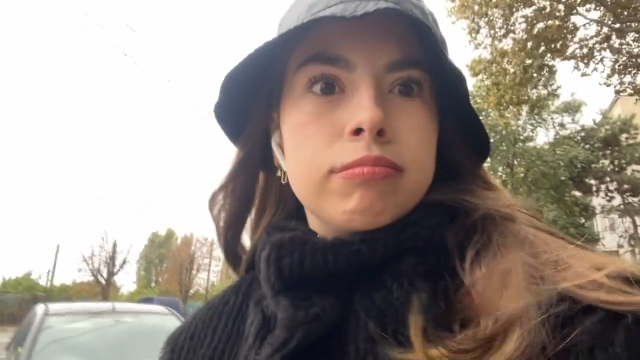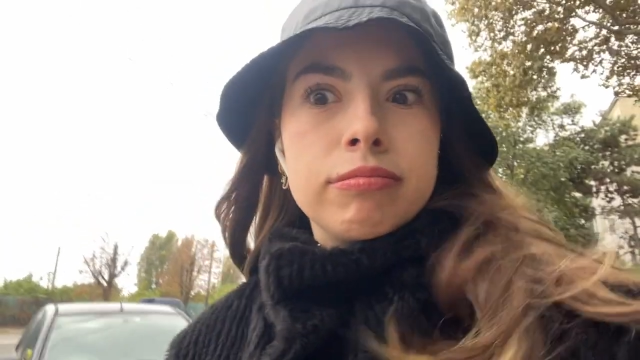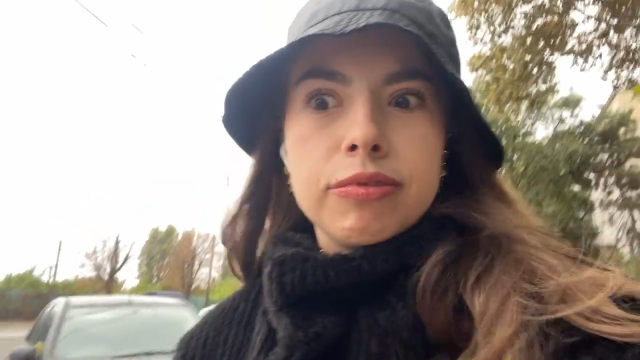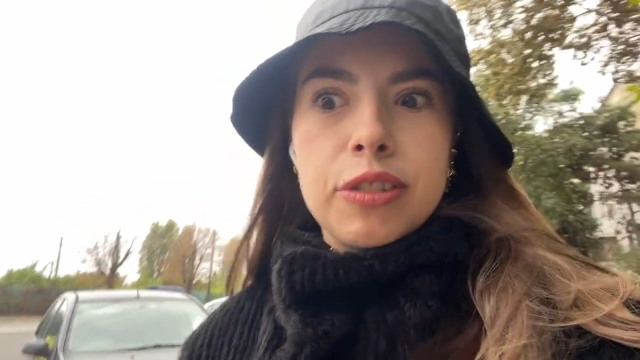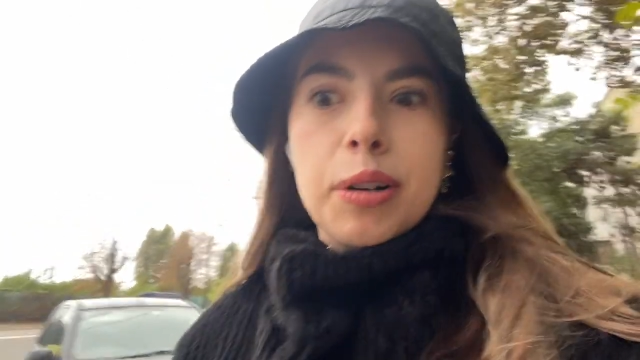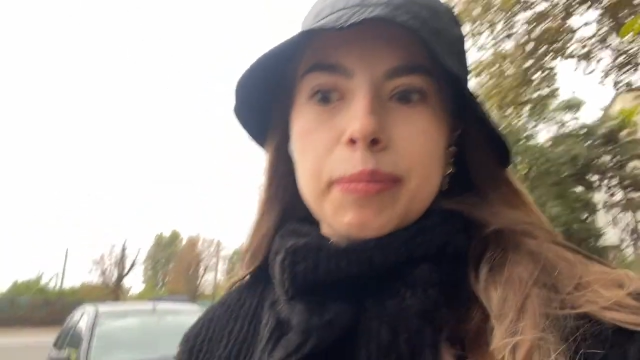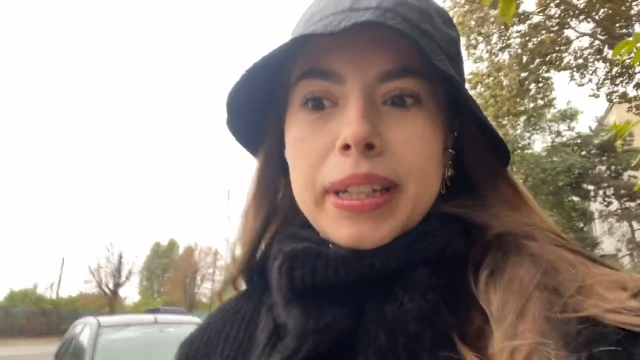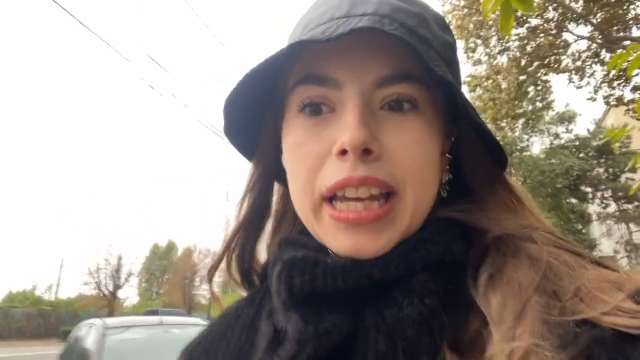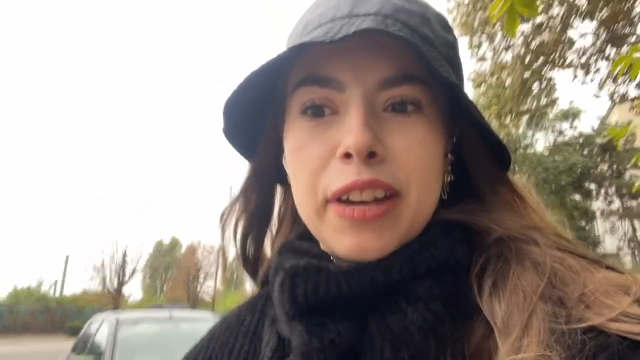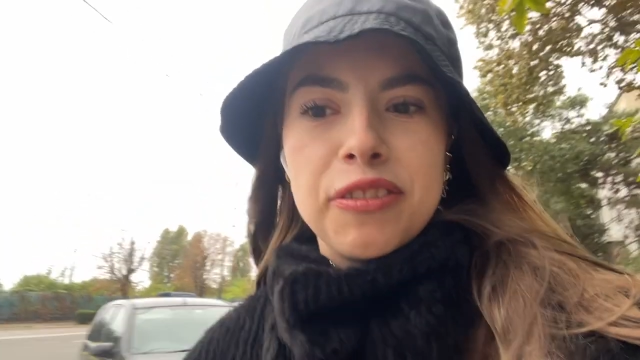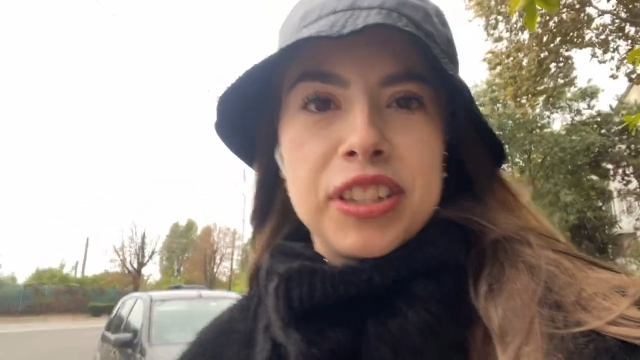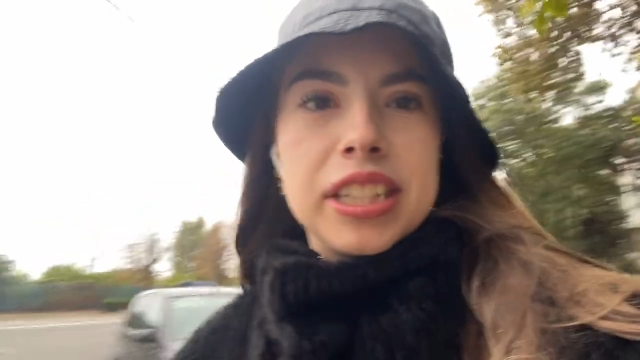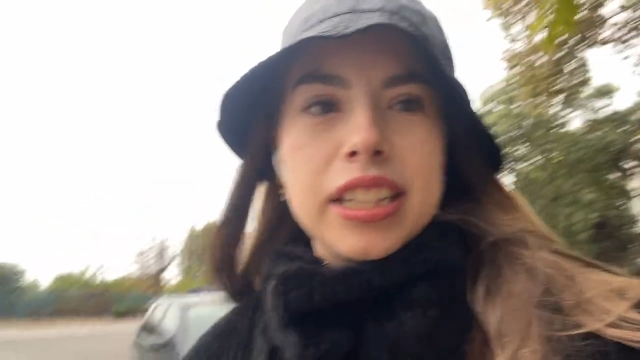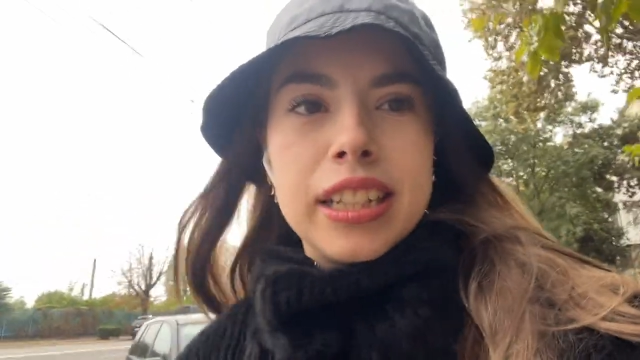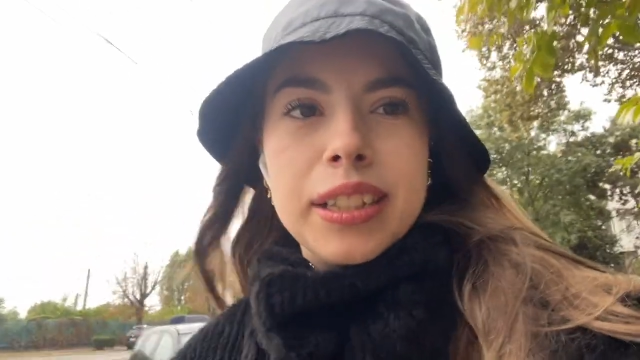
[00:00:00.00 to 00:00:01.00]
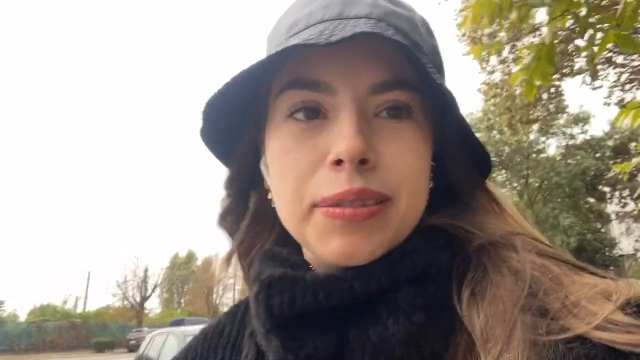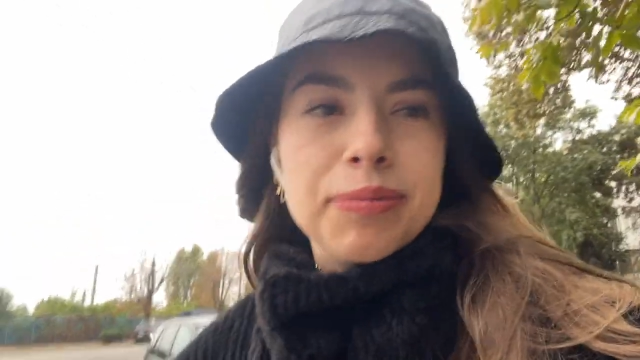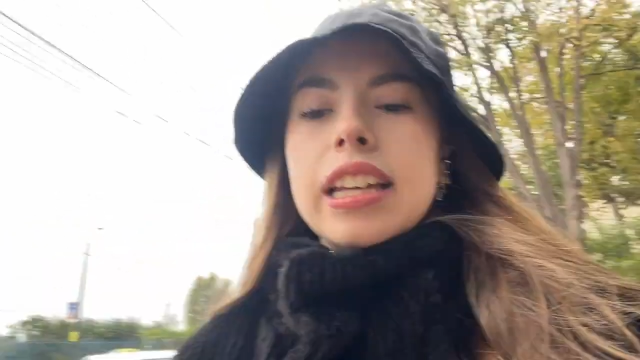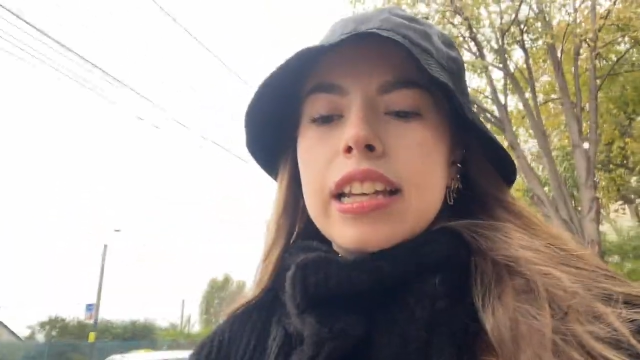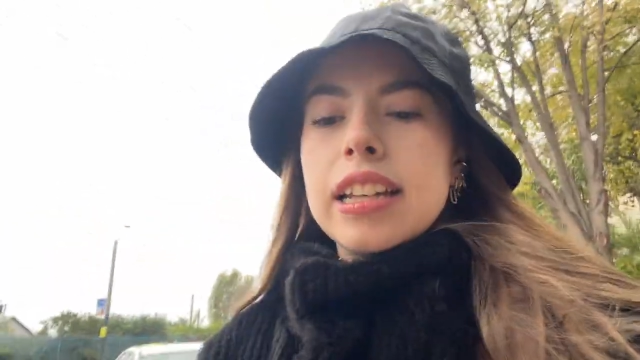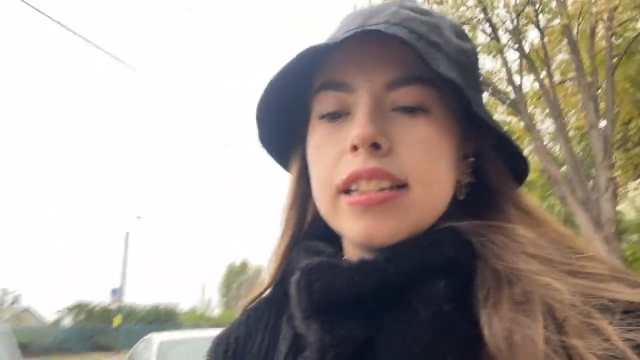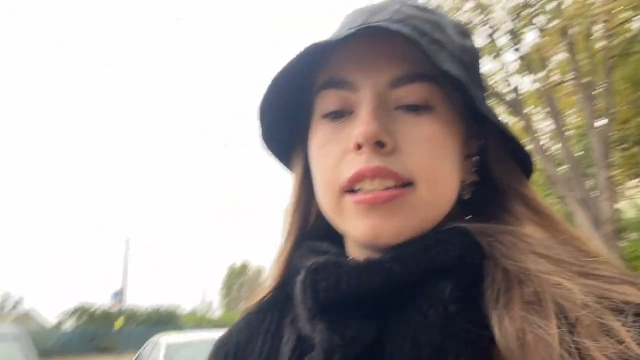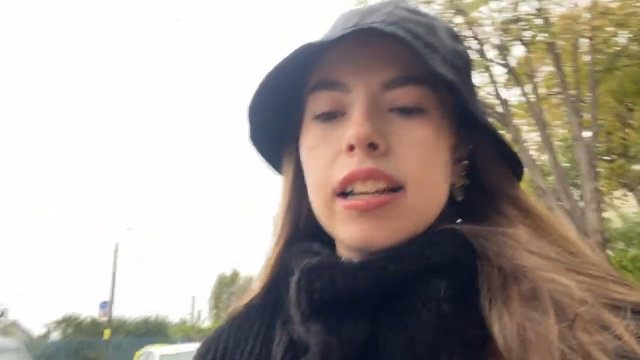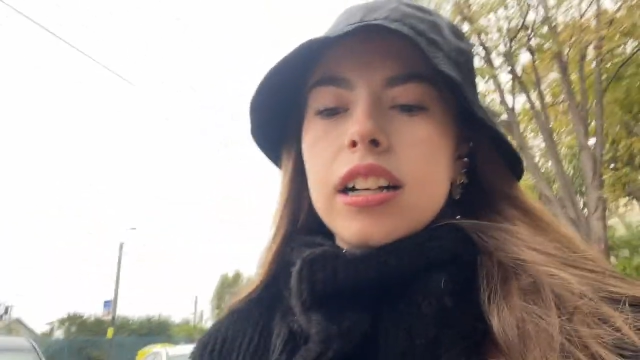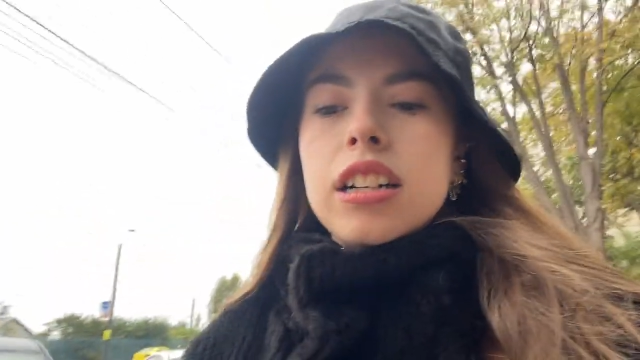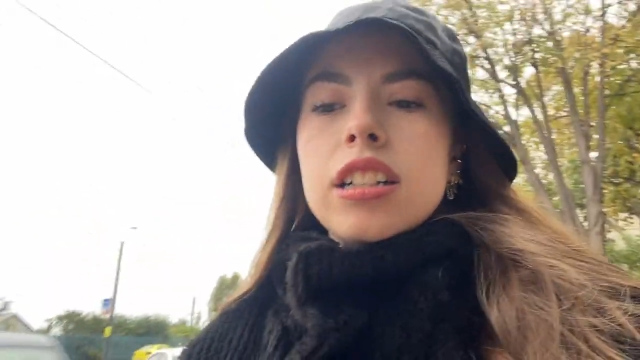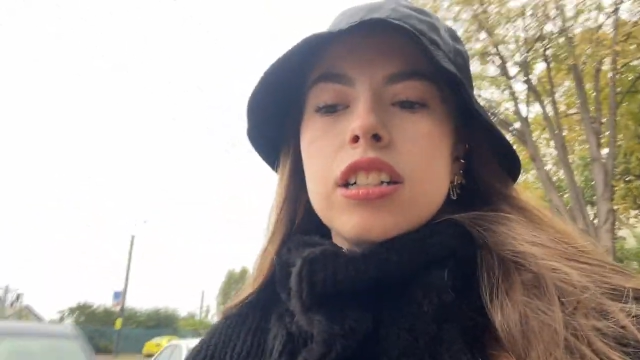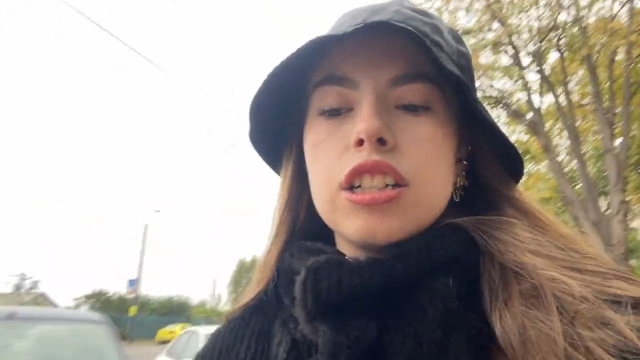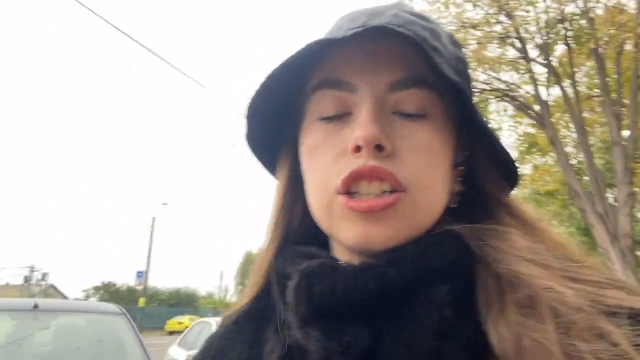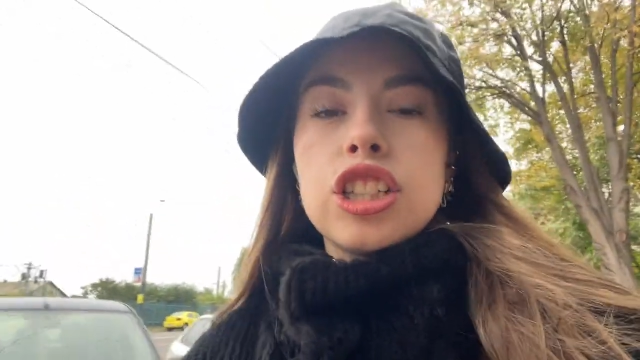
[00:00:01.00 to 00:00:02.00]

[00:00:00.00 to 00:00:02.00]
from KFC it's a